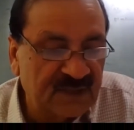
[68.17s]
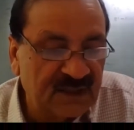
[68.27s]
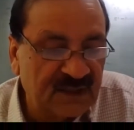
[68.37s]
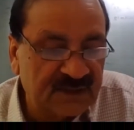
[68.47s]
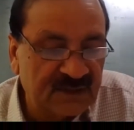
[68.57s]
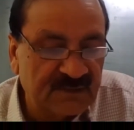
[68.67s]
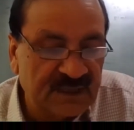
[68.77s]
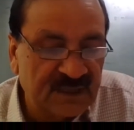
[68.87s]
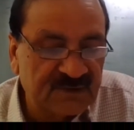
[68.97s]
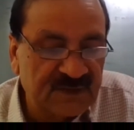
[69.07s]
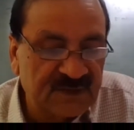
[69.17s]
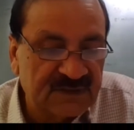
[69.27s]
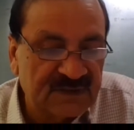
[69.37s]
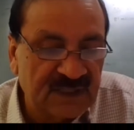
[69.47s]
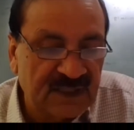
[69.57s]
international management,
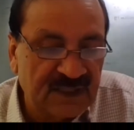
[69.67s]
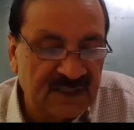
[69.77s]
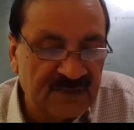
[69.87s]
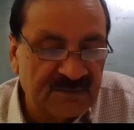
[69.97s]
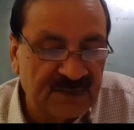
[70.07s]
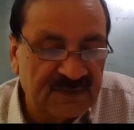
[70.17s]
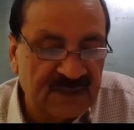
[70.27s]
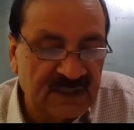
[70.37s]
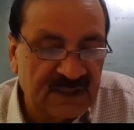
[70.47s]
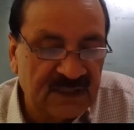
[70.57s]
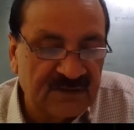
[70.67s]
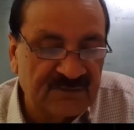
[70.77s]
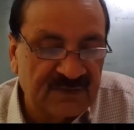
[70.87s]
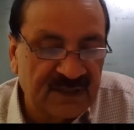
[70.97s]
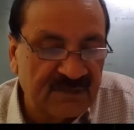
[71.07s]
CIIB, CIF,
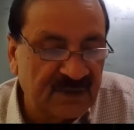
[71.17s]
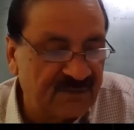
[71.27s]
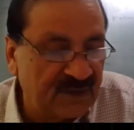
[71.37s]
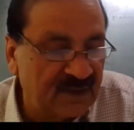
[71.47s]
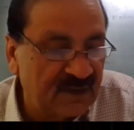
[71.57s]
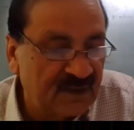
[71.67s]
AMFI,